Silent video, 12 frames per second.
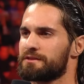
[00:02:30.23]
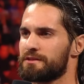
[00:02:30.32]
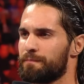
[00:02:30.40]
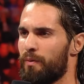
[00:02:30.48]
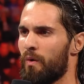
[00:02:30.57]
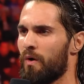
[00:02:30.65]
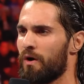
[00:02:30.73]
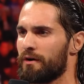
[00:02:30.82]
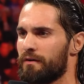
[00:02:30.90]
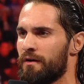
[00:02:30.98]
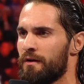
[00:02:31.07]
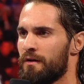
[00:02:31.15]
support,
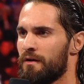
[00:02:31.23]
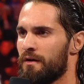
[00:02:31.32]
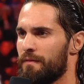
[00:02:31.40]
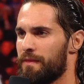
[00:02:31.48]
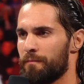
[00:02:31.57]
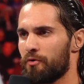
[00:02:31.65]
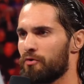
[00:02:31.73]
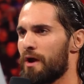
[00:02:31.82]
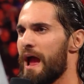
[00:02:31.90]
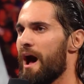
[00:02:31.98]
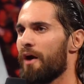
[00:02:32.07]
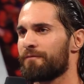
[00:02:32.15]
the
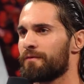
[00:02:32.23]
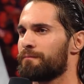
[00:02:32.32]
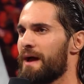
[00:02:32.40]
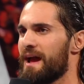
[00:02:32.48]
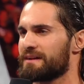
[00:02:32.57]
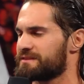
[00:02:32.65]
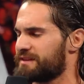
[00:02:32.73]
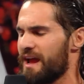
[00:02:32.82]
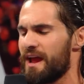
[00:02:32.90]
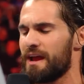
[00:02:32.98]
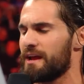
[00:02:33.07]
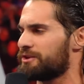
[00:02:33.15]
morale from
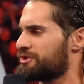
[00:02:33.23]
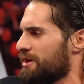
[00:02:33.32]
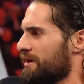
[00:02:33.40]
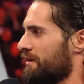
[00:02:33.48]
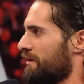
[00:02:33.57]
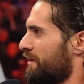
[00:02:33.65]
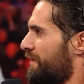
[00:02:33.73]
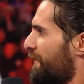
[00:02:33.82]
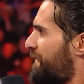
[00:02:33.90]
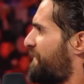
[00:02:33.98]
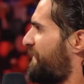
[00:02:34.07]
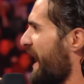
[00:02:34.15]
backstage, the
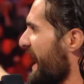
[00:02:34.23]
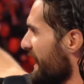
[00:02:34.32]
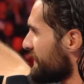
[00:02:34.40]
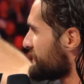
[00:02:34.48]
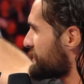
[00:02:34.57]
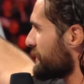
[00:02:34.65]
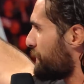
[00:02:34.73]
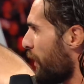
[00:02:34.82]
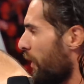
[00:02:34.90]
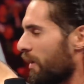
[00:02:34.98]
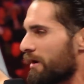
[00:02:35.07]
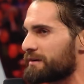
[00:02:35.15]
fan
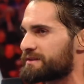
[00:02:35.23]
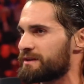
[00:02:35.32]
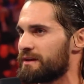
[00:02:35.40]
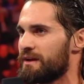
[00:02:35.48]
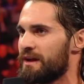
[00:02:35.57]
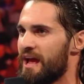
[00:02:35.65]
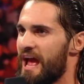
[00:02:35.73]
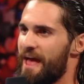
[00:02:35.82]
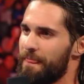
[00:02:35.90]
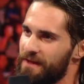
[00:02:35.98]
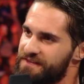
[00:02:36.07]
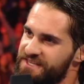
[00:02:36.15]
support,
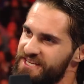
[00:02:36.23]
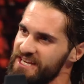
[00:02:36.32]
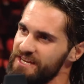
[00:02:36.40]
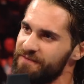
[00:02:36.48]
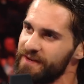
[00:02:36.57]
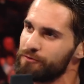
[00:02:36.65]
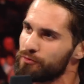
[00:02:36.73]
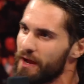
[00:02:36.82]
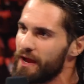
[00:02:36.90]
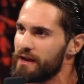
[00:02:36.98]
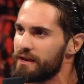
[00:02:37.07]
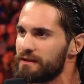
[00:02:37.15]
and the TV
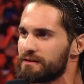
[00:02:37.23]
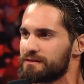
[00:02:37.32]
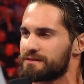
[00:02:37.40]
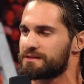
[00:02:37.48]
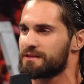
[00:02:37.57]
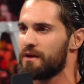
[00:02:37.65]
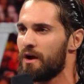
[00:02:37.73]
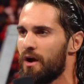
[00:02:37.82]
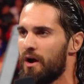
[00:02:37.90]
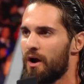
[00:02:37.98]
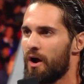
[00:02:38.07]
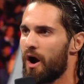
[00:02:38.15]
ratings
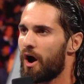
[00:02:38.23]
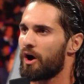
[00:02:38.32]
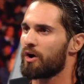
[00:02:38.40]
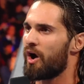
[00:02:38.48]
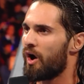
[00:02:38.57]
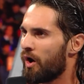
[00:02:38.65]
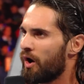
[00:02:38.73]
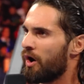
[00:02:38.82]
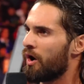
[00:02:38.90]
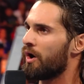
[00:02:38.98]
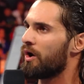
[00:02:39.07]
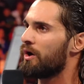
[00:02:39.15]
are
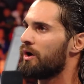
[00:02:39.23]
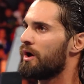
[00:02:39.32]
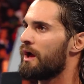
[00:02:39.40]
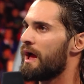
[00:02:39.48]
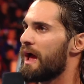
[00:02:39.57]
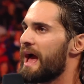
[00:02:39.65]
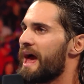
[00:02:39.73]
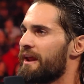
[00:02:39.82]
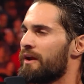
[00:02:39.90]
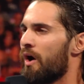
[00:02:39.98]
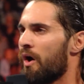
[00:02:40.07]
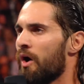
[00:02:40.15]
all at
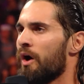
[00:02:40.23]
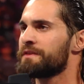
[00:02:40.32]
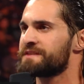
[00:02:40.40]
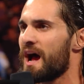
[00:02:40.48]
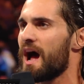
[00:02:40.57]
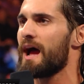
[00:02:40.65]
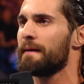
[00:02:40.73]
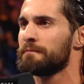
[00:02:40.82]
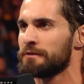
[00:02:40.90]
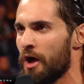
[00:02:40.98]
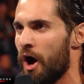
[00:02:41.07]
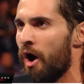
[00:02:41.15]
an all
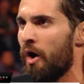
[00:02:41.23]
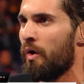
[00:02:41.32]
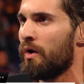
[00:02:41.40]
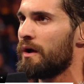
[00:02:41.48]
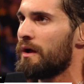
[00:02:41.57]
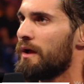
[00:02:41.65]
time low.